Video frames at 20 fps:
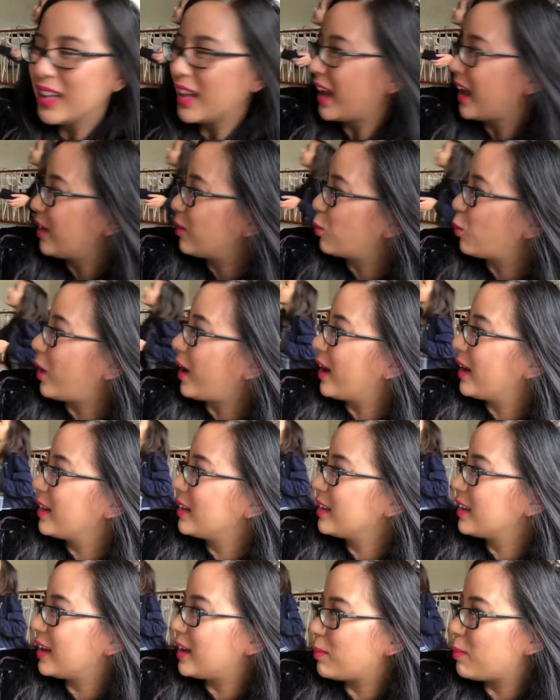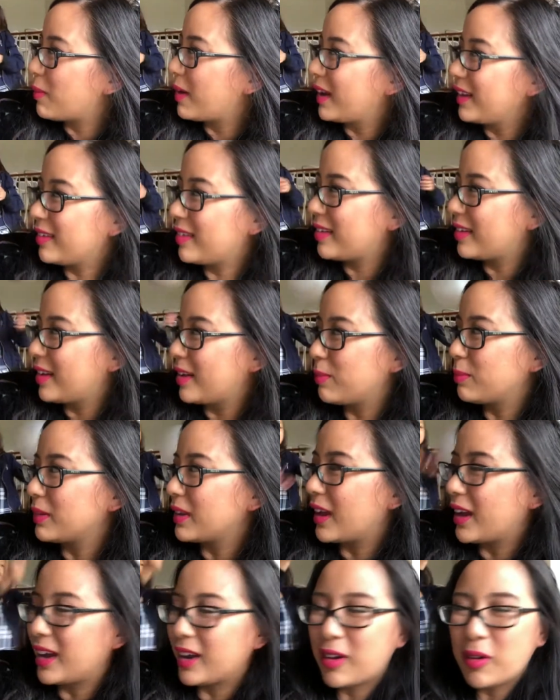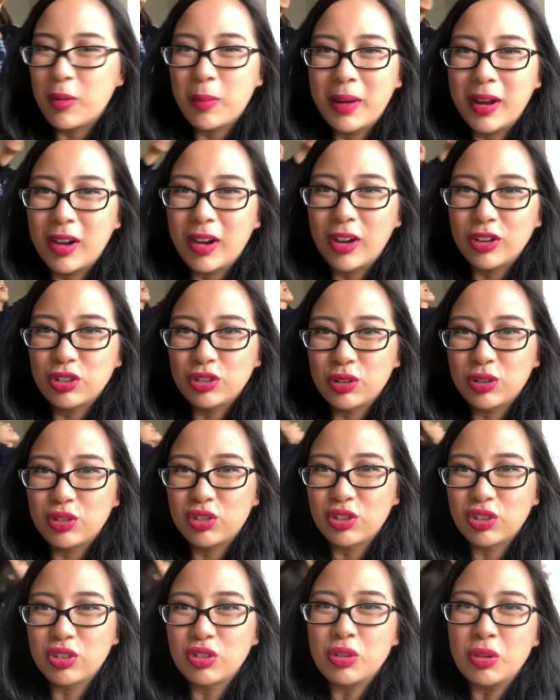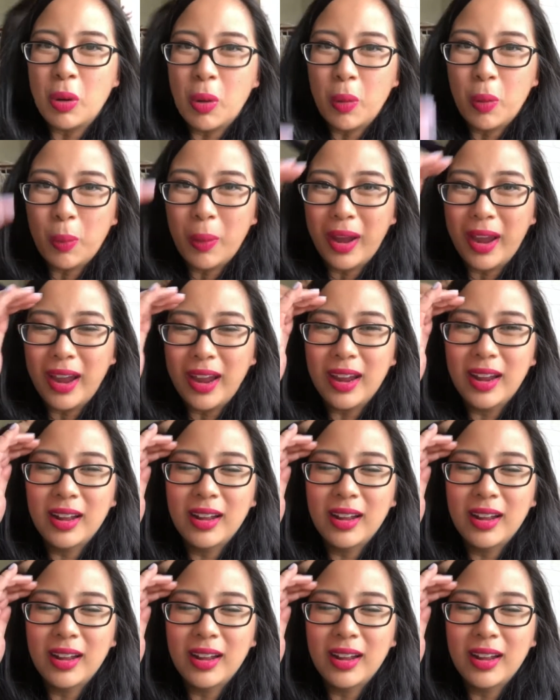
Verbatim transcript: And while it might seem like, oh my gosh, there's just no way